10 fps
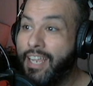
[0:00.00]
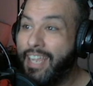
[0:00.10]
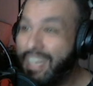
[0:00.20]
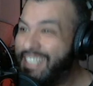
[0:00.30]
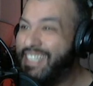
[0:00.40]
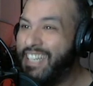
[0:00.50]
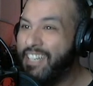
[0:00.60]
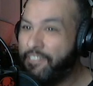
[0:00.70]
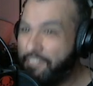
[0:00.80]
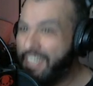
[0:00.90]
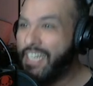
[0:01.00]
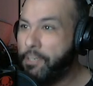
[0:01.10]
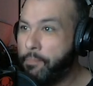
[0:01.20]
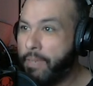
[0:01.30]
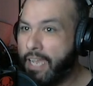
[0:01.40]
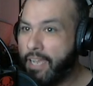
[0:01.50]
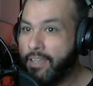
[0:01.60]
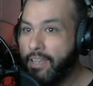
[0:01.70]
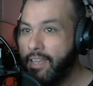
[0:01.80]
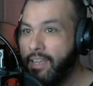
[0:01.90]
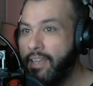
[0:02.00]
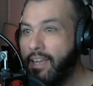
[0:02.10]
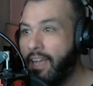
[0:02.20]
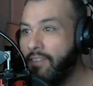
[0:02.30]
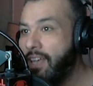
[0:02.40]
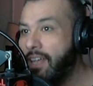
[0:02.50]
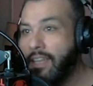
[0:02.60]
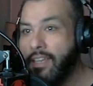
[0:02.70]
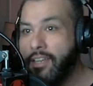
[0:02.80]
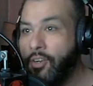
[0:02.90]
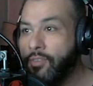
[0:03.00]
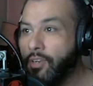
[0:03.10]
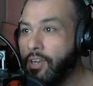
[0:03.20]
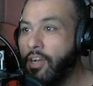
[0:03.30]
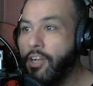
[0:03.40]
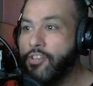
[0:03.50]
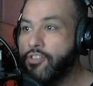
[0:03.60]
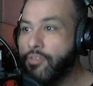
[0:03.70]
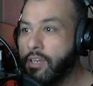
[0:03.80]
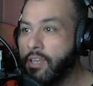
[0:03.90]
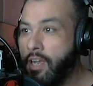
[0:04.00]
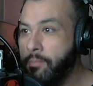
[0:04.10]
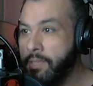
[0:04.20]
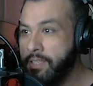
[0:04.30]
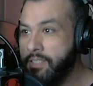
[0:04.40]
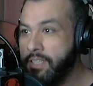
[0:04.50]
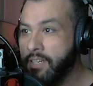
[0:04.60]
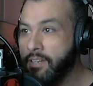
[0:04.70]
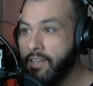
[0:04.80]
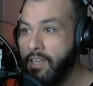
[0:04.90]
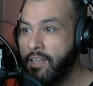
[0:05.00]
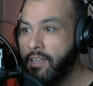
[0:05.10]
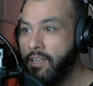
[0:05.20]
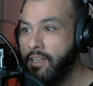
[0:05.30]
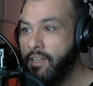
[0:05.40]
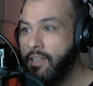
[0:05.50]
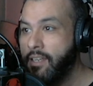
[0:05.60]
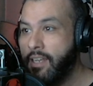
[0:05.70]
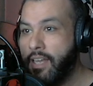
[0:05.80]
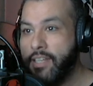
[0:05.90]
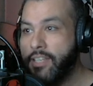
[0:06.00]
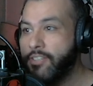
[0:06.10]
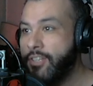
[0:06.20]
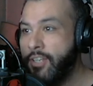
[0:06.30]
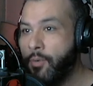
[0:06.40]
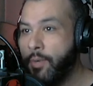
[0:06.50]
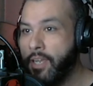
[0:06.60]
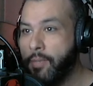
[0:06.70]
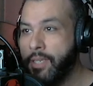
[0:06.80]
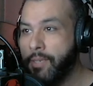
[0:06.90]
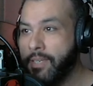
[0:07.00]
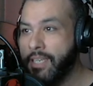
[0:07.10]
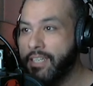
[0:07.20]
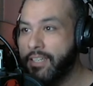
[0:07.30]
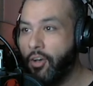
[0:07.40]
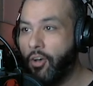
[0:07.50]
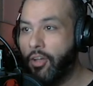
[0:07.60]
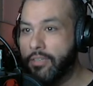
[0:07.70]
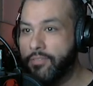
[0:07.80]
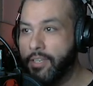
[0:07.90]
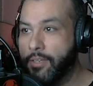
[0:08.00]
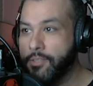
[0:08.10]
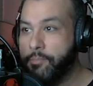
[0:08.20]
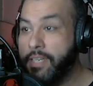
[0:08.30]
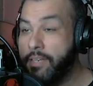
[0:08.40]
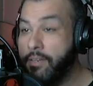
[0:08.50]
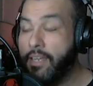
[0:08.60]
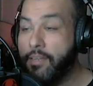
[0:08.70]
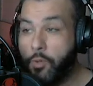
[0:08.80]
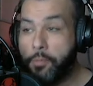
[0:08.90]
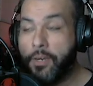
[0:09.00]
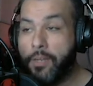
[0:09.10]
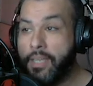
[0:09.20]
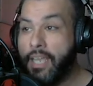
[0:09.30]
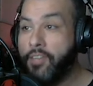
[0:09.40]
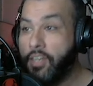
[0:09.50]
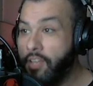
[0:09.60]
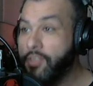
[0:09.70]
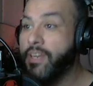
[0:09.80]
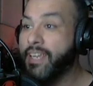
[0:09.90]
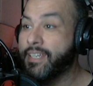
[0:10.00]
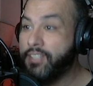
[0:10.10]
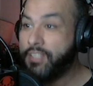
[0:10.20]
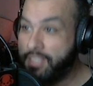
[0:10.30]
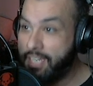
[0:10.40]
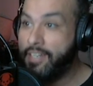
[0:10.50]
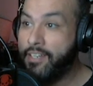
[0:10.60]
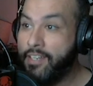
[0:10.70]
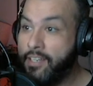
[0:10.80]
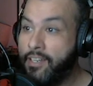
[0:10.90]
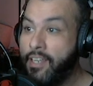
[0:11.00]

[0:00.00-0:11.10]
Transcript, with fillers: instant feedback. I've got like over a hundred comments here uh, there's no way I'll be able to get to all of those, but uh, we'll probably have another extended